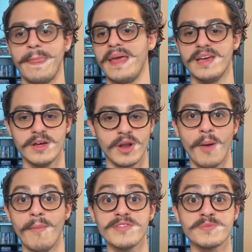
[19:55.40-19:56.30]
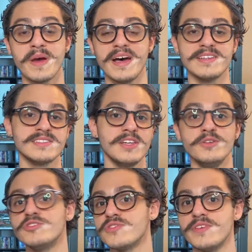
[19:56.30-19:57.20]
and a month's passed and
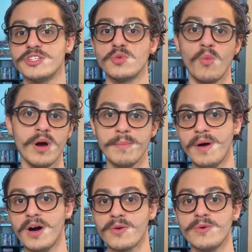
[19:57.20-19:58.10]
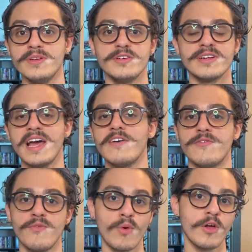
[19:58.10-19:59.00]
you just finished one model, you're gonna have
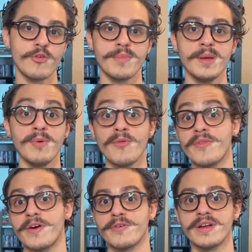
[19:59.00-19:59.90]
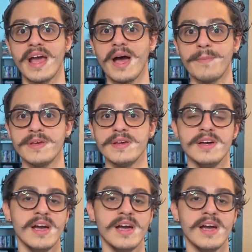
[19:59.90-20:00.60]
4 other people that are unhappy.